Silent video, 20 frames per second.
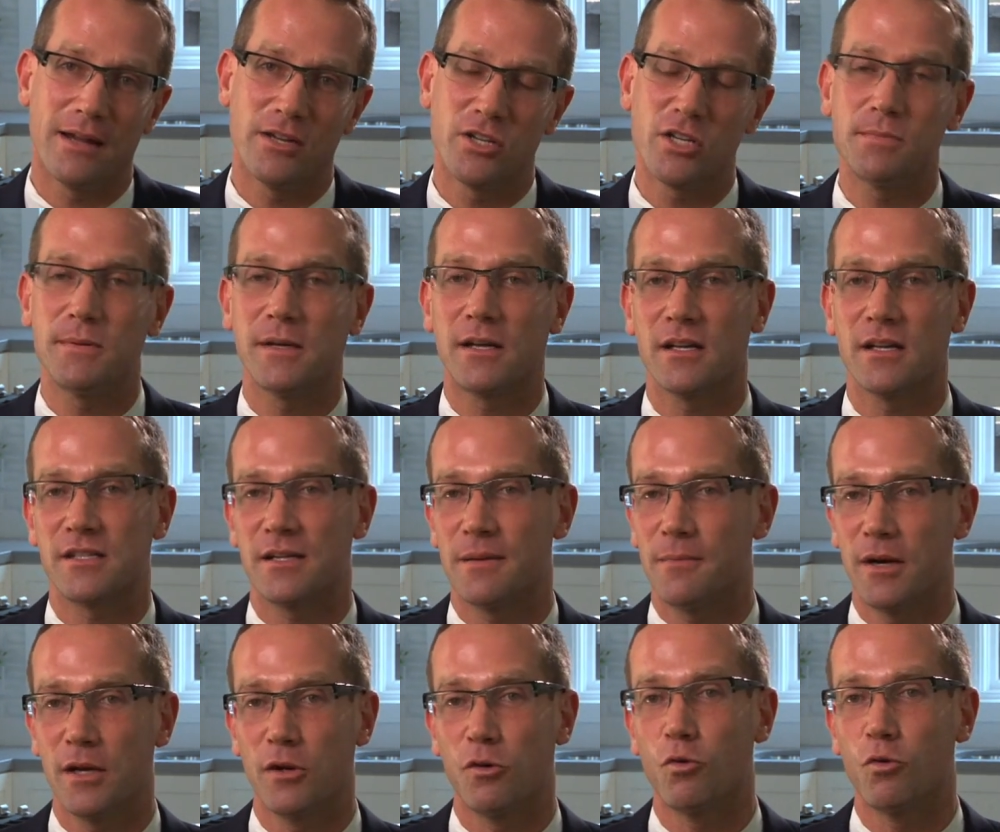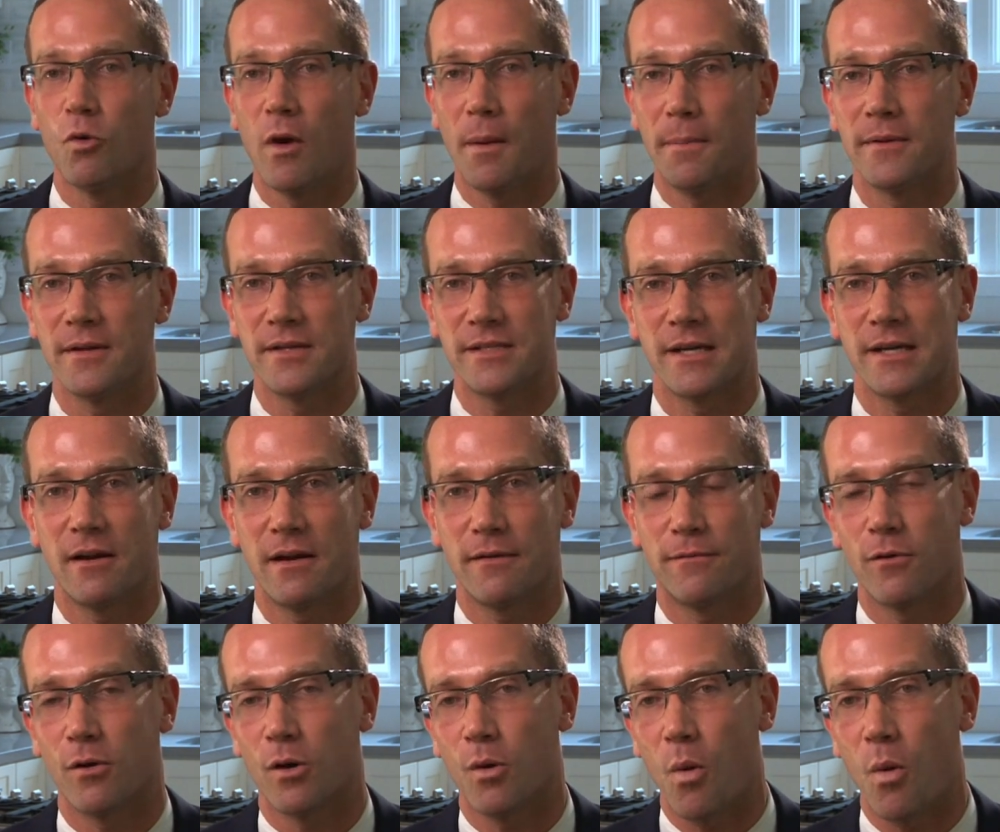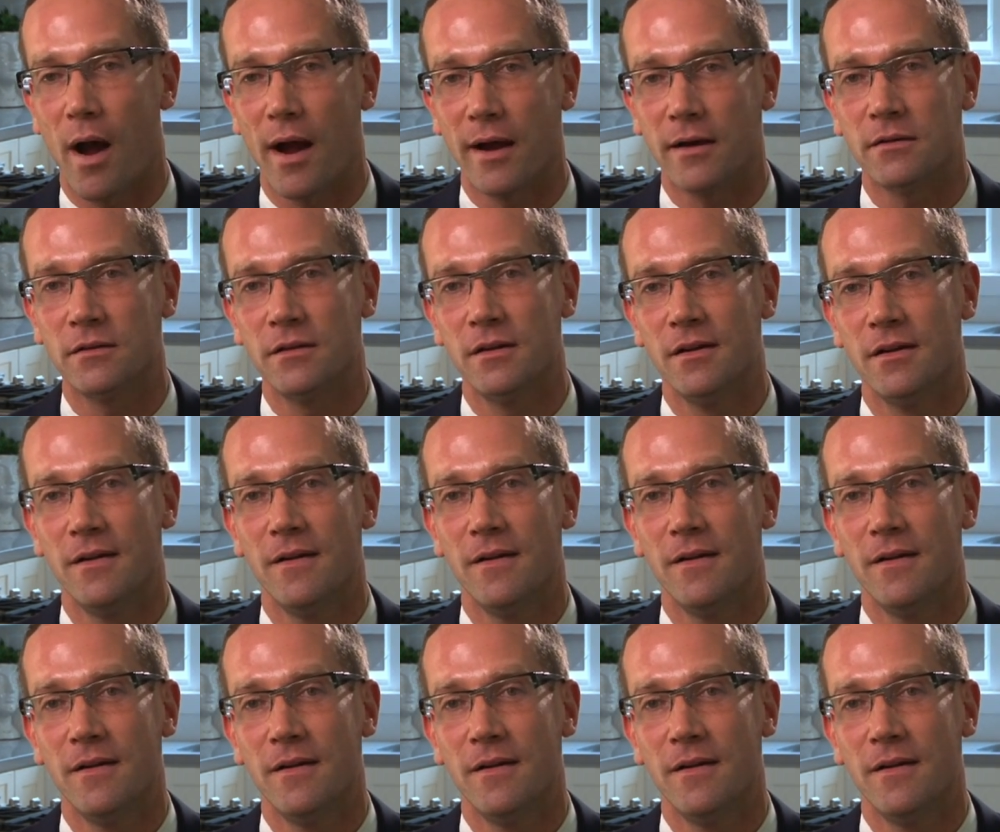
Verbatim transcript: And just because somebody grew up in this area for a while,